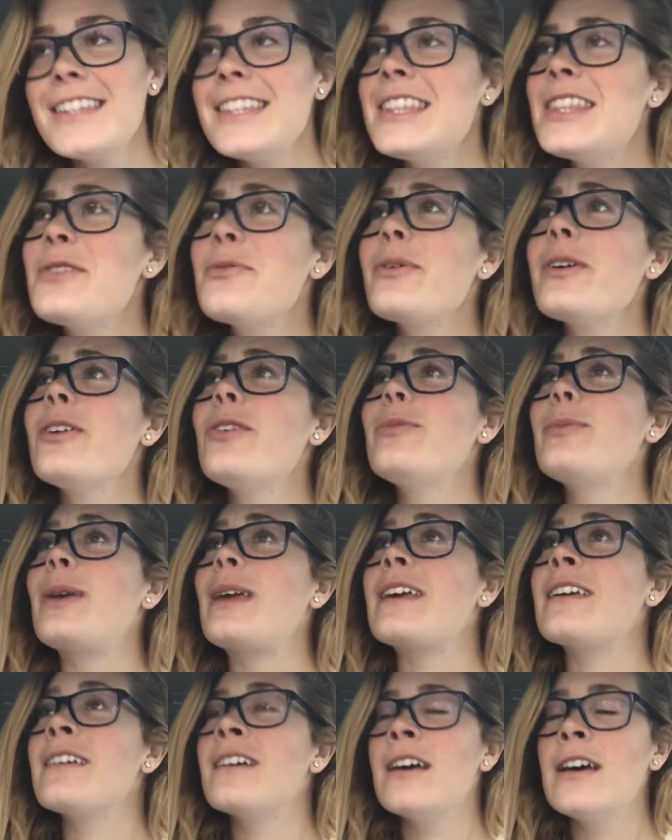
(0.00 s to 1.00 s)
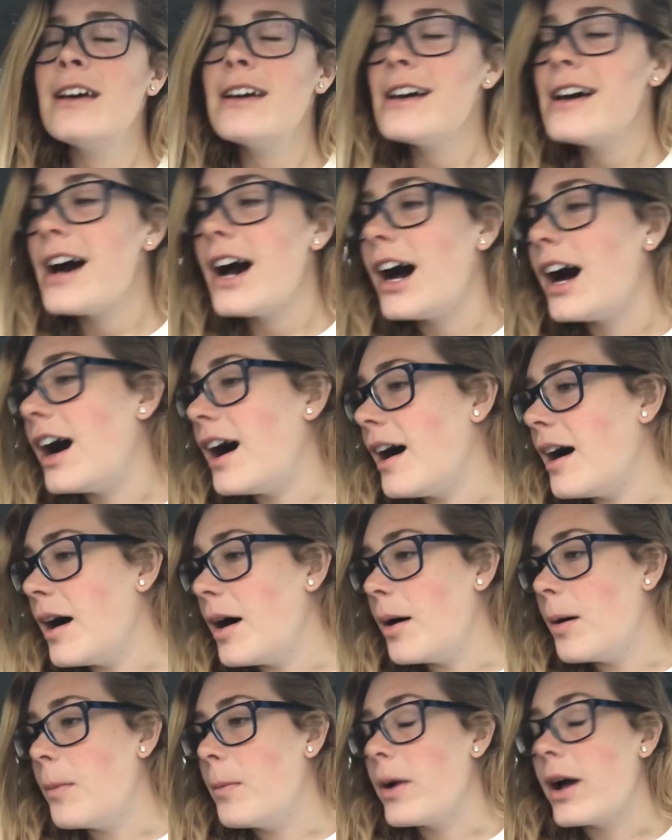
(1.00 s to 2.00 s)
The real me.
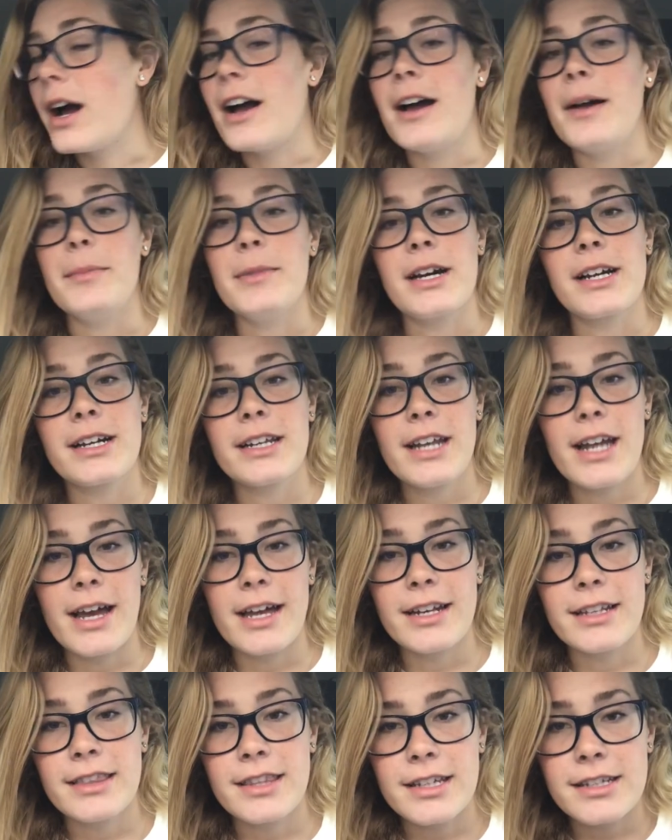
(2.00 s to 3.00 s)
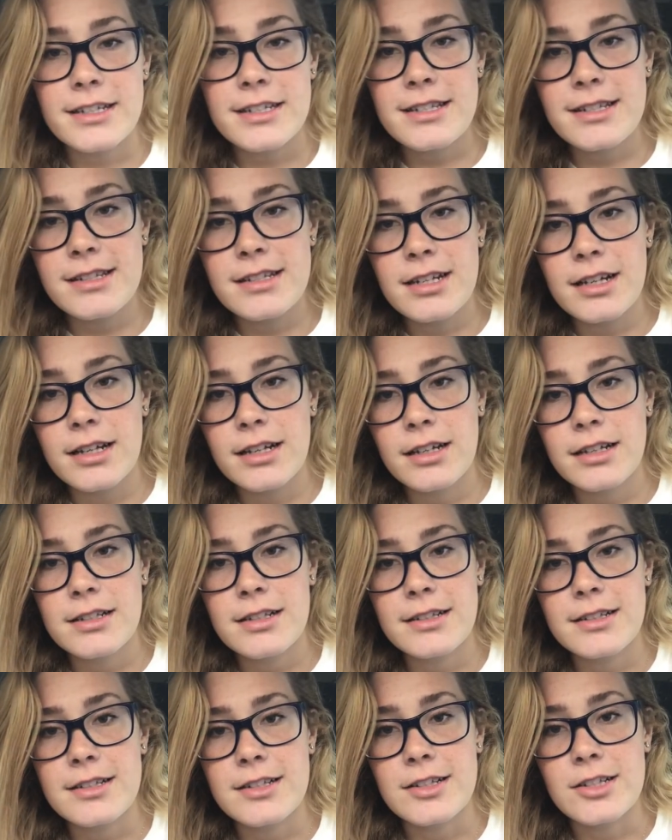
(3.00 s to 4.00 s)
I'm not gonna edit this,
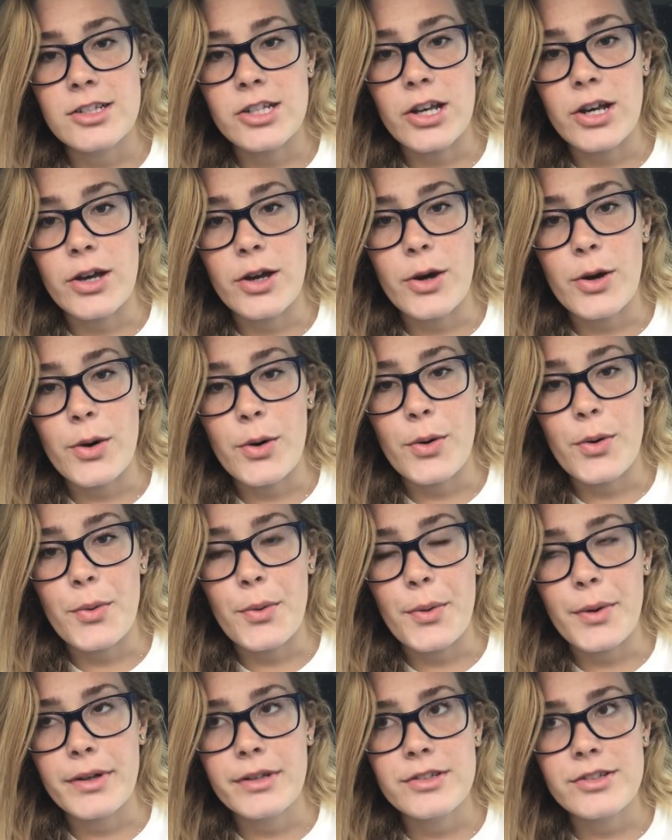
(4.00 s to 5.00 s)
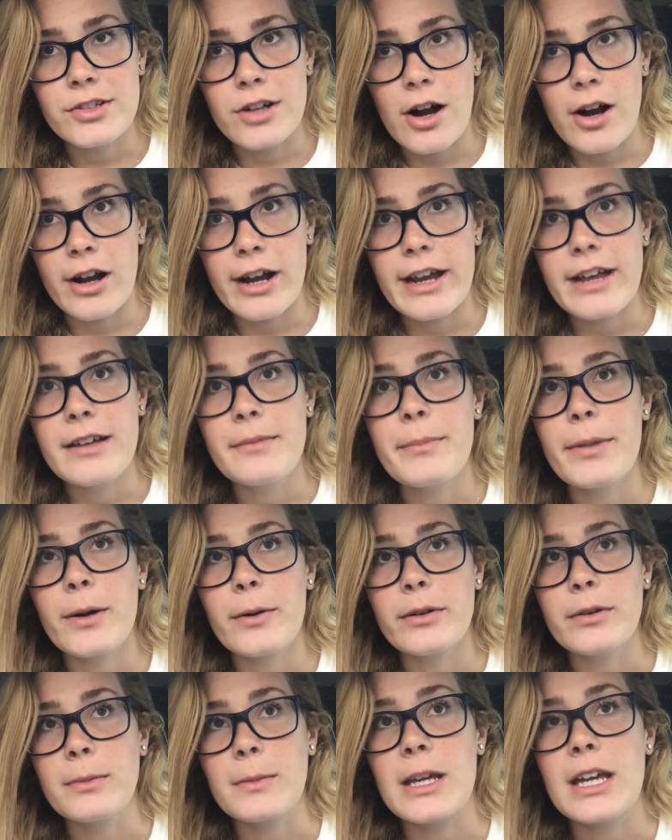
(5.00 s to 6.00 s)
so sorry,
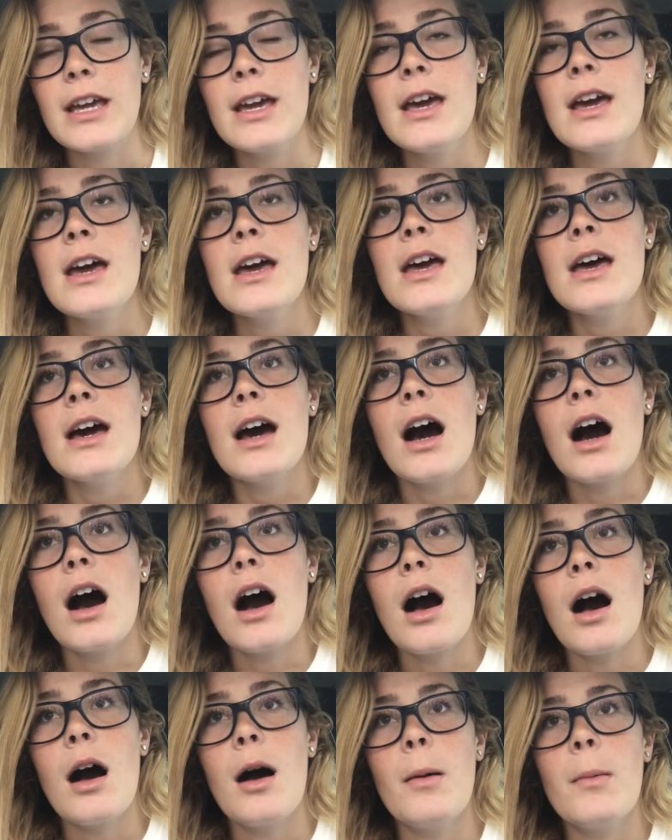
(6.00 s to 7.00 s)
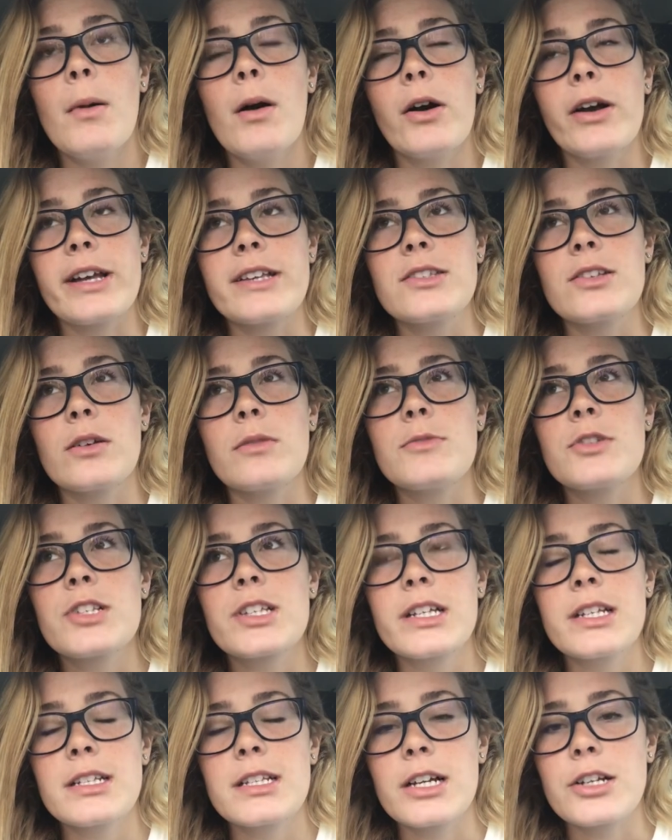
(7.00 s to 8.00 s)
bear with me. Okay, so I'm
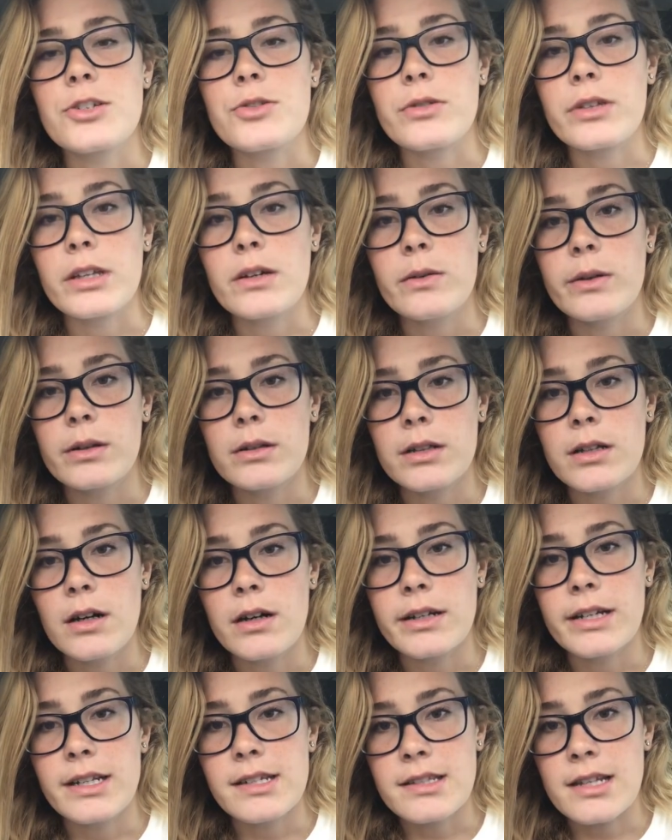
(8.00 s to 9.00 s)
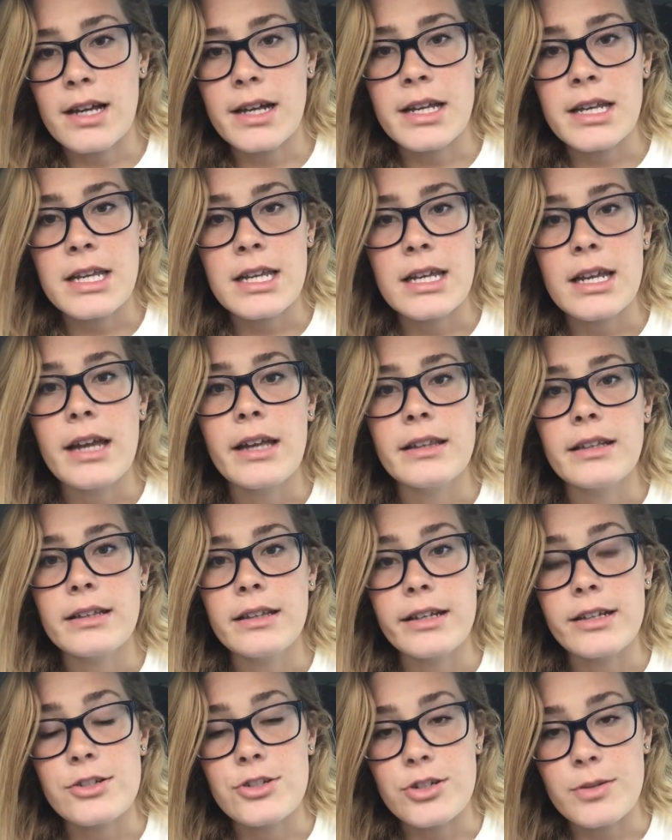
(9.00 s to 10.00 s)
just gonna touch really quickly on anxiety and
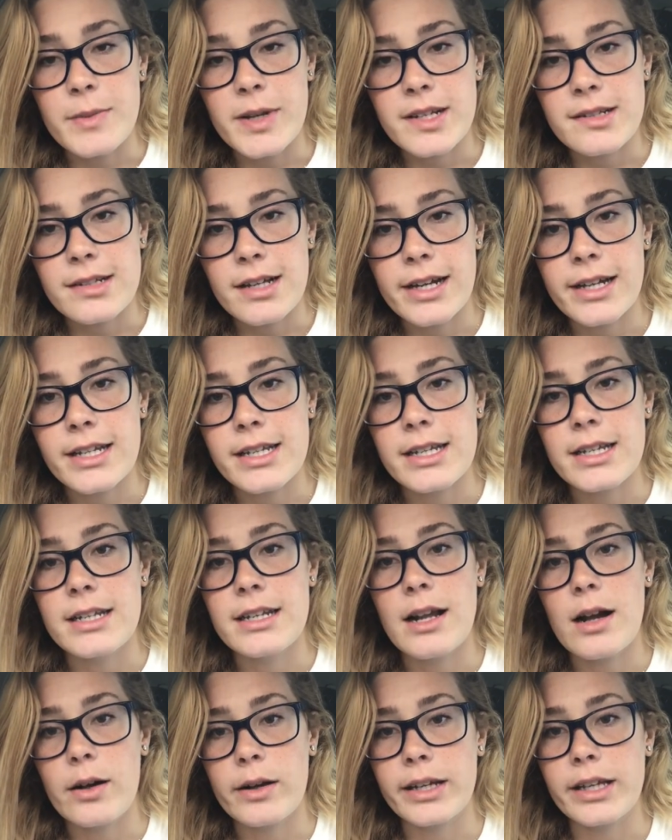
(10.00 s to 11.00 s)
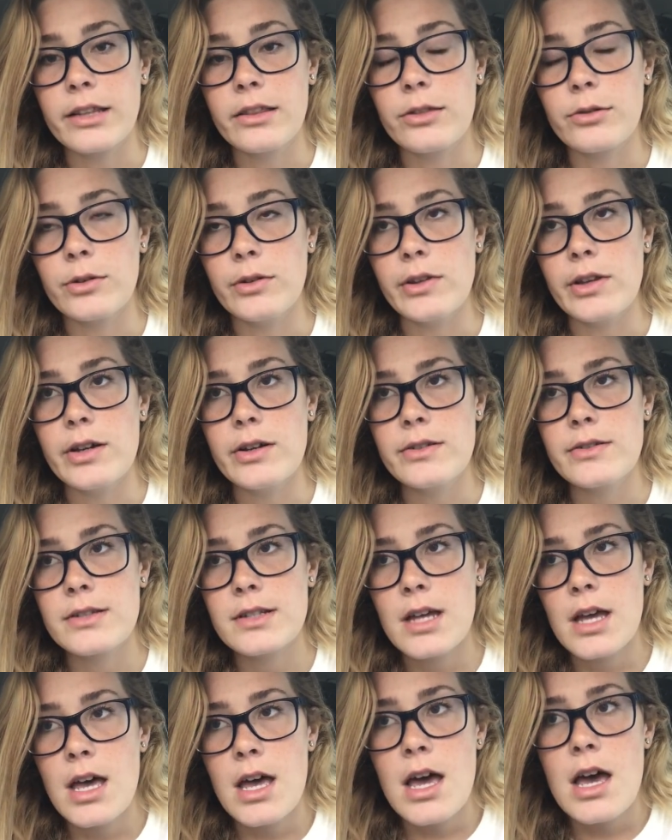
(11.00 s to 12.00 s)
then like gym anxiety and how I get through
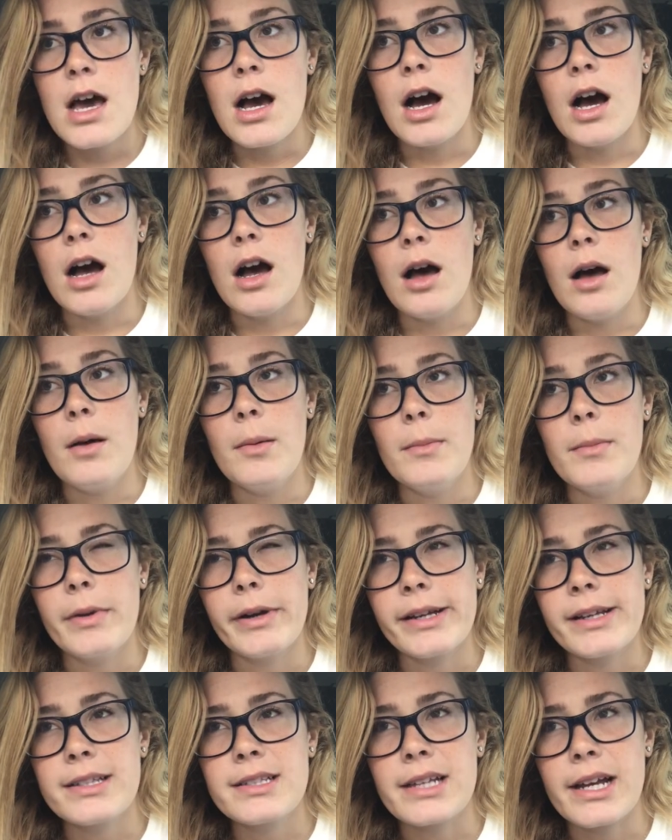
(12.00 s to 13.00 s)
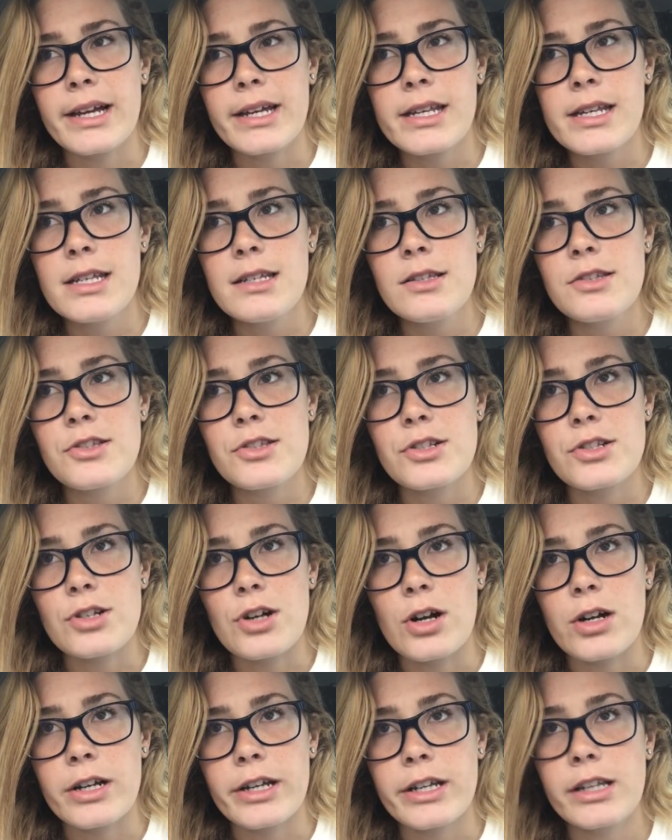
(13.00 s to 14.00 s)
those. My anxiety
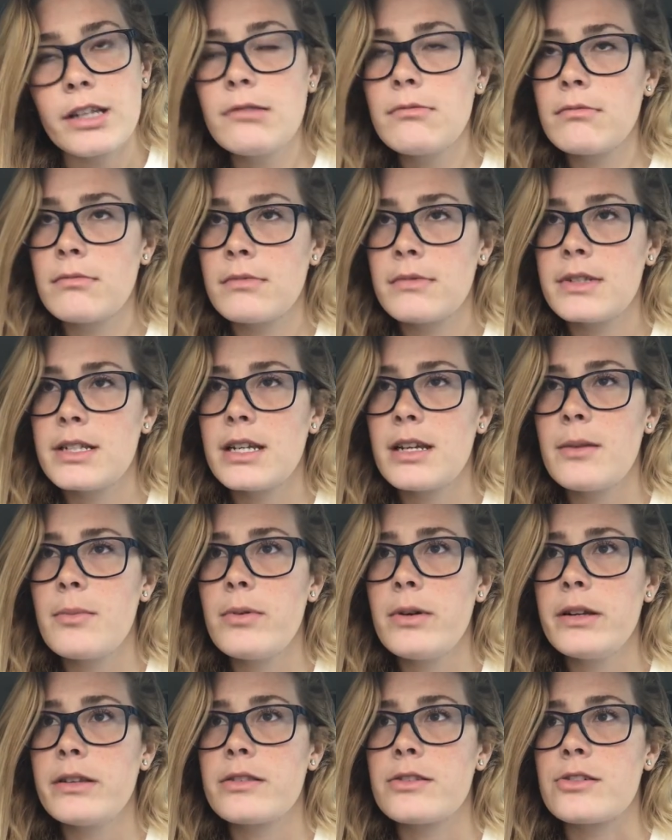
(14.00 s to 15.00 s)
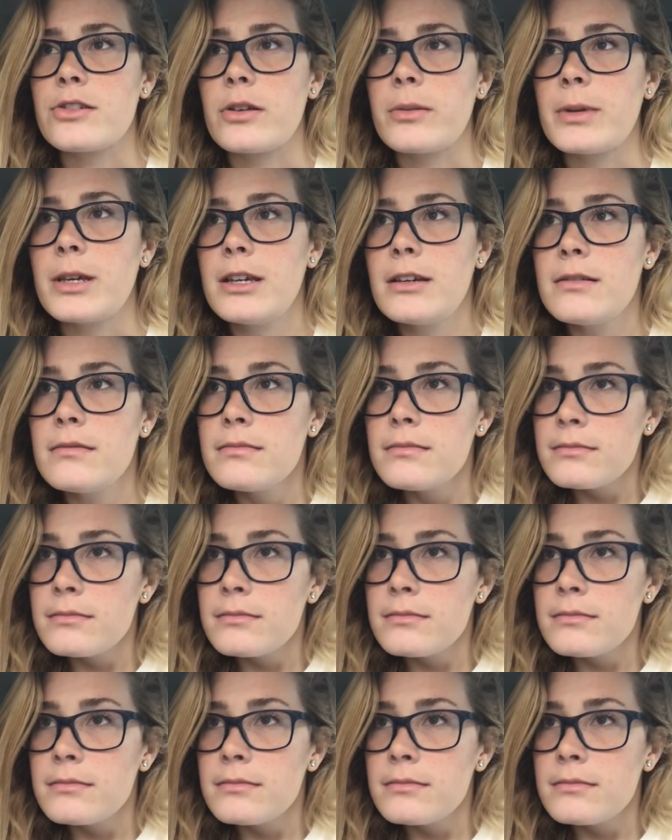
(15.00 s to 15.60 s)
started, take a breath, Shelby.